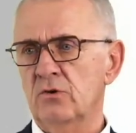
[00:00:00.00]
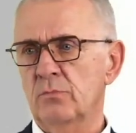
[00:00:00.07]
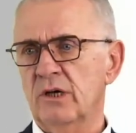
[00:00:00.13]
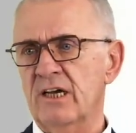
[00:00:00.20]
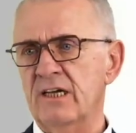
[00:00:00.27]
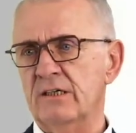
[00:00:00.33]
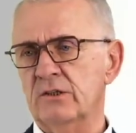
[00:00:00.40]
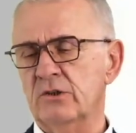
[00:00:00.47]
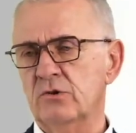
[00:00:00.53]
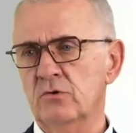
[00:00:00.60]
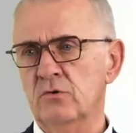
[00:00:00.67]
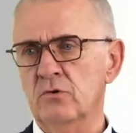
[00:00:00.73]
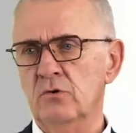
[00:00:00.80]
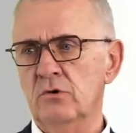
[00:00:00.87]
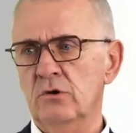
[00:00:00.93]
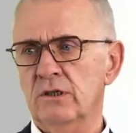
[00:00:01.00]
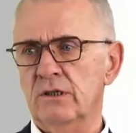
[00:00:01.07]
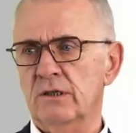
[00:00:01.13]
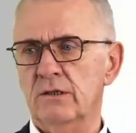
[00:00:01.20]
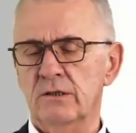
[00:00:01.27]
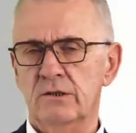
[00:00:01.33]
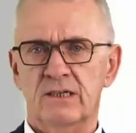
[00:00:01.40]
you break a
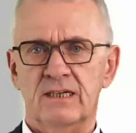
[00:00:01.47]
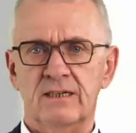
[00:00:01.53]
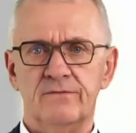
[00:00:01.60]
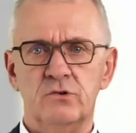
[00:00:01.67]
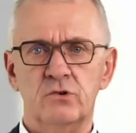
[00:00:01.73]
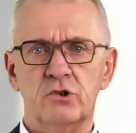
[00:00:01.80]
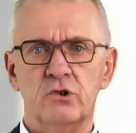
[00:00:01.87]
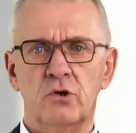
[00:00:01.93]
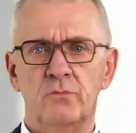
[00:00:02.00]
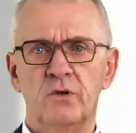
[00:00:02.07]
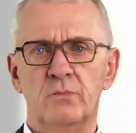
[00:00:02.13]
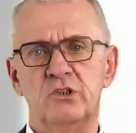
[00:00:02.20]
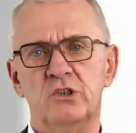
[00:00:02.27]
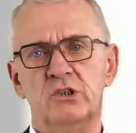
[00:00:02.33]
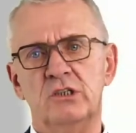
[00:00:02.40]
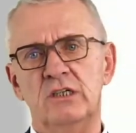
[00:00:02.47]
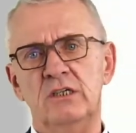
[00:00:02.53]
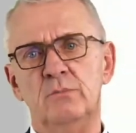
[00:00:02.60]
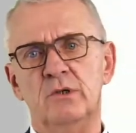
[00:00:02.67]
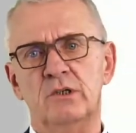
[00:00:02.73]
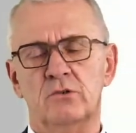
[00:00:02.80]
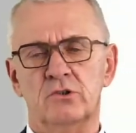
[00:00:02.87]
tool, you have to stop the
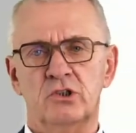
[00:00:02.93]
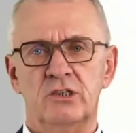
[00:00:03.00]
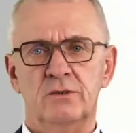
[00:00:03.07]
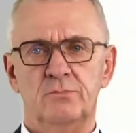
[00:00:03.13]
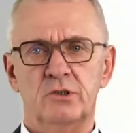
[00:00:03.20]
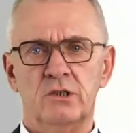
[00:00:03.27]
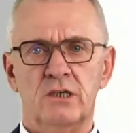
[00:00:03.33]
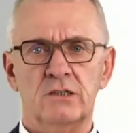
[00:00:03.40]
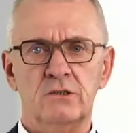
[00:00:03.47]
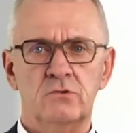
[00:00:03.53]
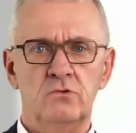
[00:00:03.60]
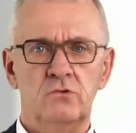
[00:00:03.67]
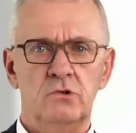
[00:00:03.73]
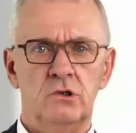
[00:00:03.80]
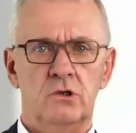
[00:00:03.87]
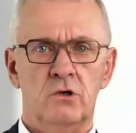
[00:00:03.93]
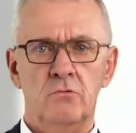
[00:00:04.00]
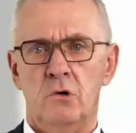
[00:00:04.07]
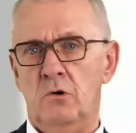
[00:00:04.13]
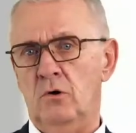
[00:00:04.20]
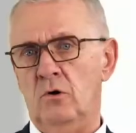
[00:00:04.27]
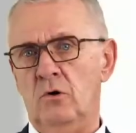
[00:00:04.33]
machine because ships are too
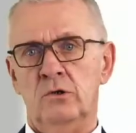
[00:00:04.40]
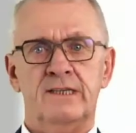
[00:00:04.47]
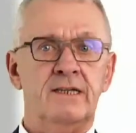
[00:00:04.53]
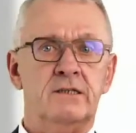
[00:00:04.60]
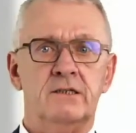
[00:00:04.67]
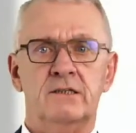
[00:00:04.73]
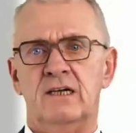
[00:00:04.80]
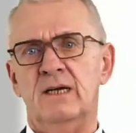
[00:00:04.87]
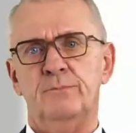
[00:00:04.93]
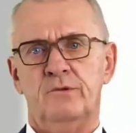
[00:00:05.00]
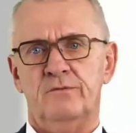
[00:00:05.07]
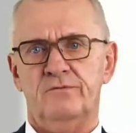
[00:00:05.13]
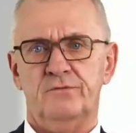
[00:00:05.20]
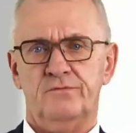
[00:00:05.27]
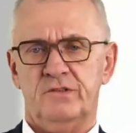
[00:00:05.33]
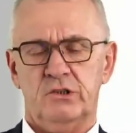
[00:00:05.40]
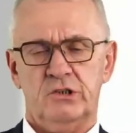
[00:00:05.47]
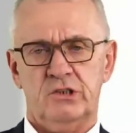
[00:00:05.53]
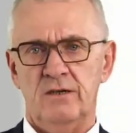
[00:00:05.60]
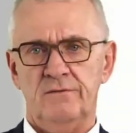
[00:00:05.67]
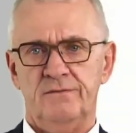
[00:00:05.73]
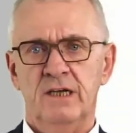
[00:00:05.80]
long, all that type of
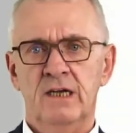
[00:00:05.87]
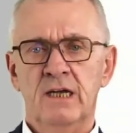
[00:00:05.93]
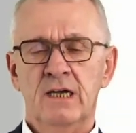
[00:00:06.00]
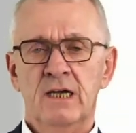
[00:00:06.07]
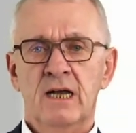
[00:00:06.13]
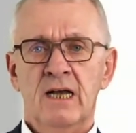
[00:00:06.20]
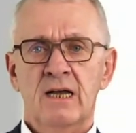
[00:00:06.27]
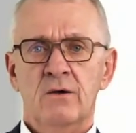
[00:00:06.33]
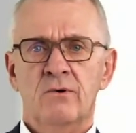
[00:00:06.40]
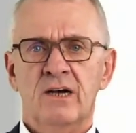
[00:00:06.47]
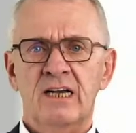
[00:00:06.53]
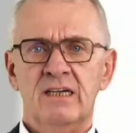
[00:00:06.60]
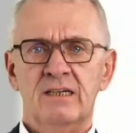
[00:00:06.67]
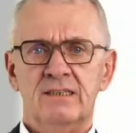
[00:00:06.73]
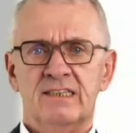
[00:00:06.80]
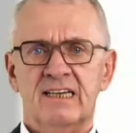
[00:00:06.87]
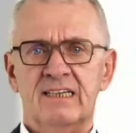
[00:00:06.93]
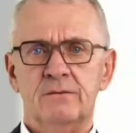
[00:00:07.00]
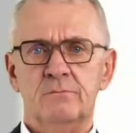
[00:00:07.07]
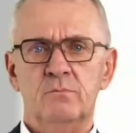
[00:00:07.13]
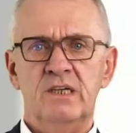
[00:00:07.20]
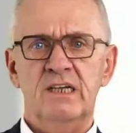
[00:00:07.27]
stuff. Well,
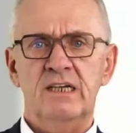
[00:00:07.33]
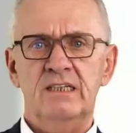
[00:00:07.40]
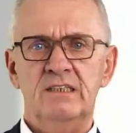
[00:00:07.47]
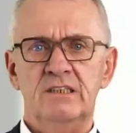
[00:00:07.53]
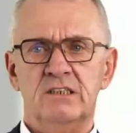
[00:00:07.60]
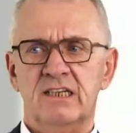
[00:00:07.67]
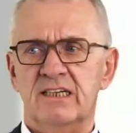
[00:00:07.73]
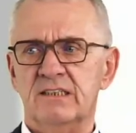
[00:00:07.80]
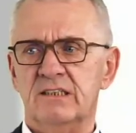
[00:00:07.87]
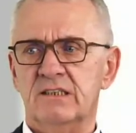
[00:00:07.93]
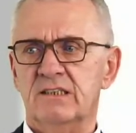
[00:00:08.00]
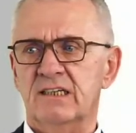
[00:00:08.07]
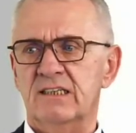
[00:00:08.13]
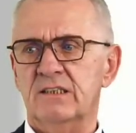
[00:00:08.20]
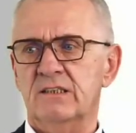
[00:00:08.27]
that means that